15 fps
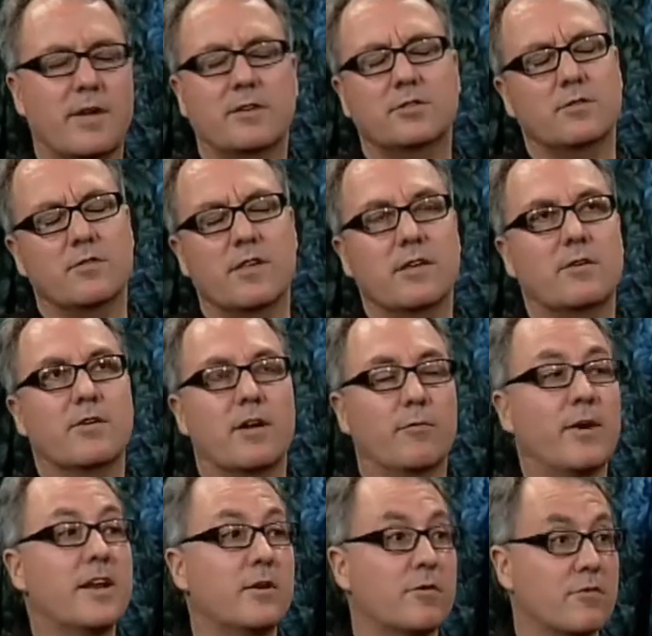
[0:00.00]
I should say, you're
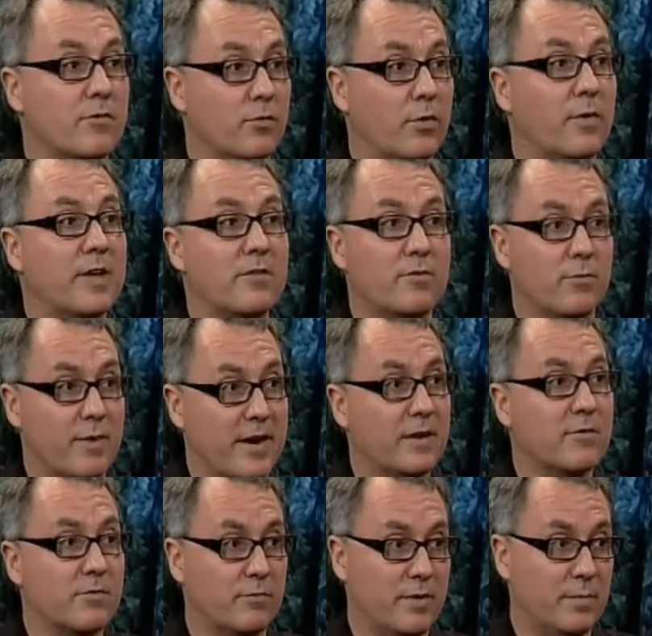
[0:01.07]
not writing your story as you're
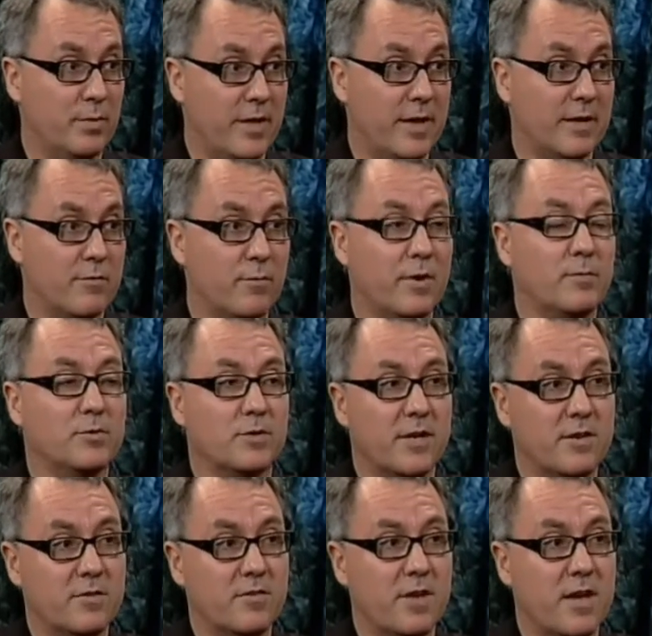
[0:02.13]
writing your screenplay, yes. is what I'm
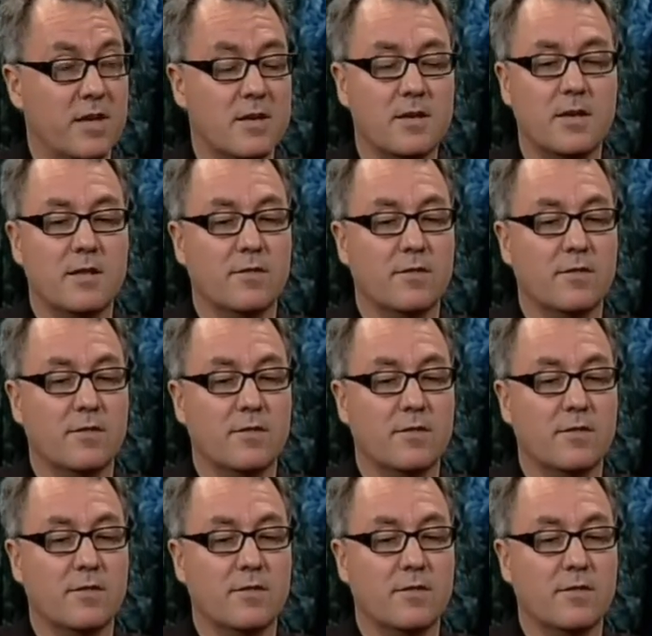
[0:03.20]
trying to say. Yeah.